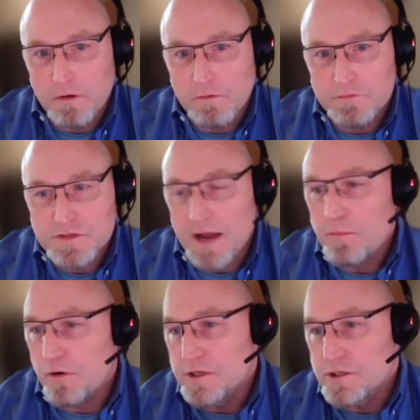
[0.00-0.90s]

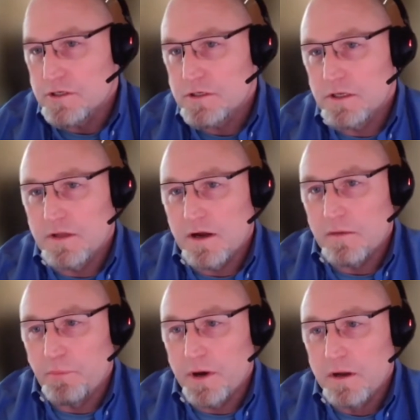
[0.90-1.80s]
cyber agents in there,
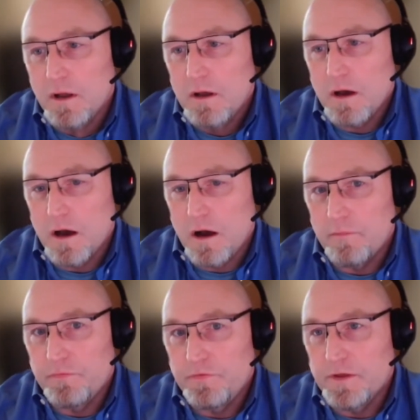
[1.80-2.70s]
but
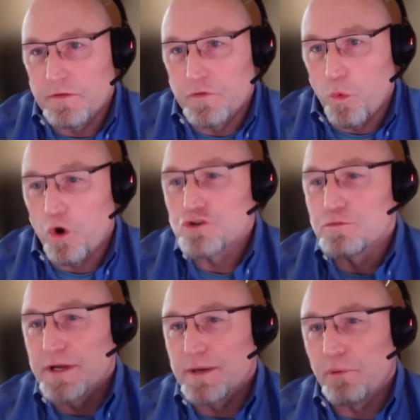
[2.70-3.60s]
the world's a
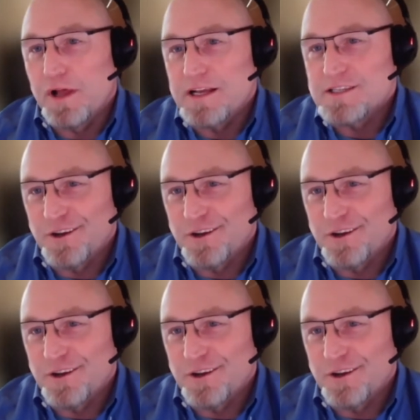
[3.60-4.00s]
big place,